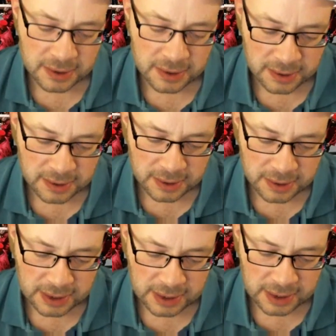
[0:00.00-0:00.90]
And this
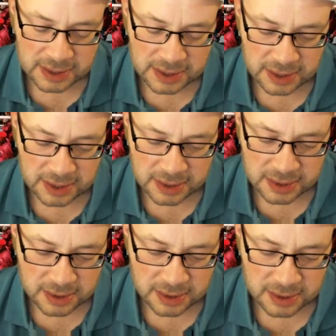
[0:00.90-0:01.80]
is,
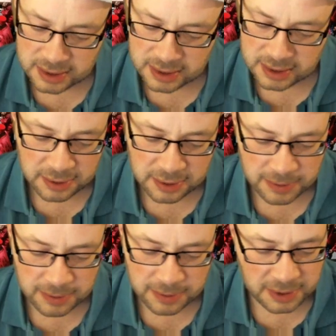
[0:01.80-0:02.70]
he will
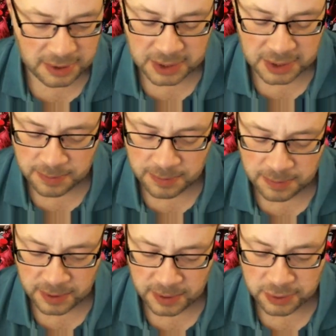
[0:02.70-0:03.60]
keep in
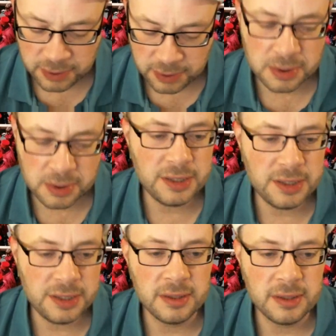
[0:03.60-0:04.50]
prostration
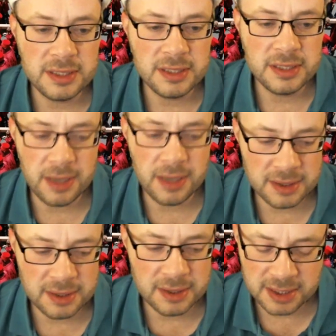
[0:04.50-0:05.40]
until Allah takes
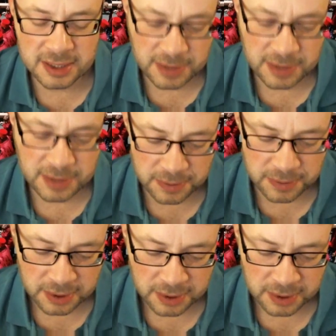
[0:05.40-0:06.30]
people
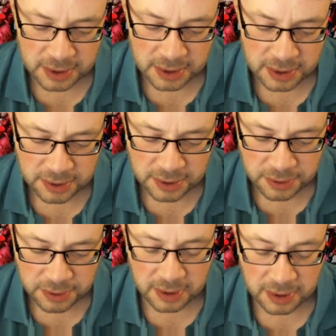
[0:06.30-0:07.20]
who
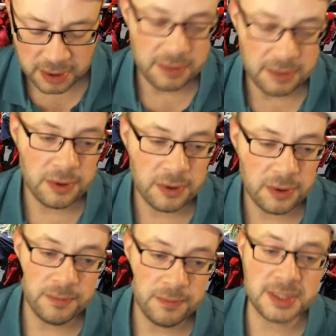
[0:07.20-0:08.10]
were
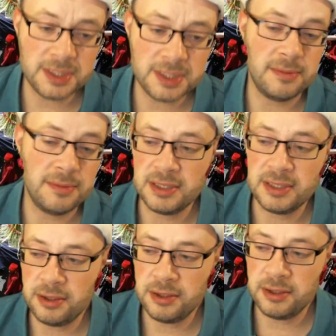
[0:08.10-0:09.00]
Muslims, and
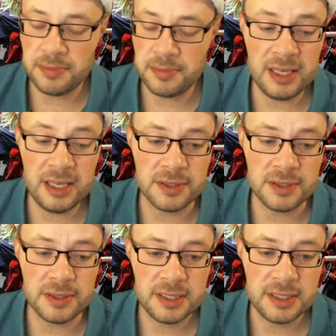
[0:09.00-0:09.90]
believers, and
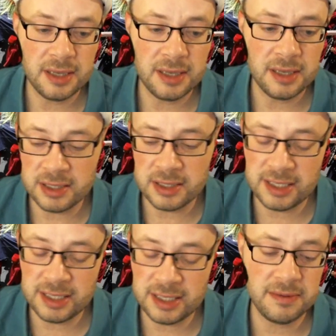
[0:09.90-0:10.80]
Allah takes them
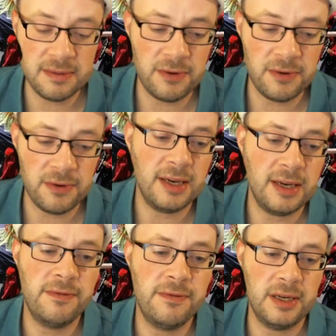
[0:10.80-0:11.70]
from the hellfire
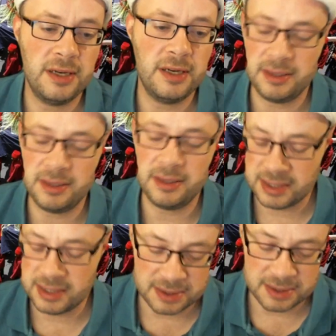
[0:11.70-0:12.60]
and says,
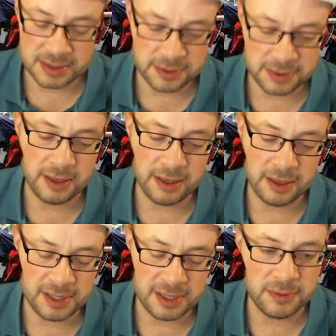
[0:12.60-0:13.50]
okay, I will let them go
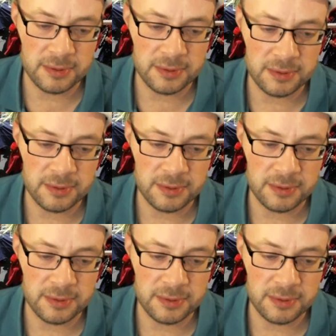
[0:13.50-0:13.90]
to heaven.